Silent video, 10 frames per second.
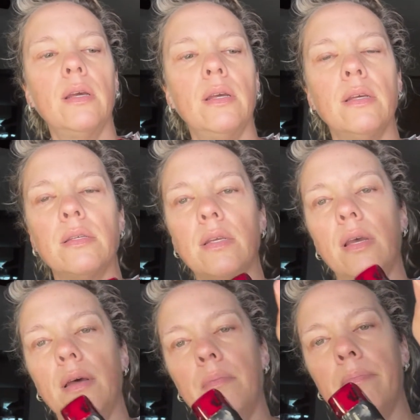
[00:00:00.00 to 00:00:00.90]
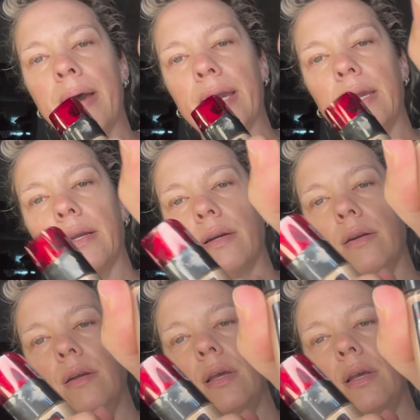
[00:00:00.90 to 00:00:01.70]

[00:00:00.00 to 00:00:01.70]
is back here.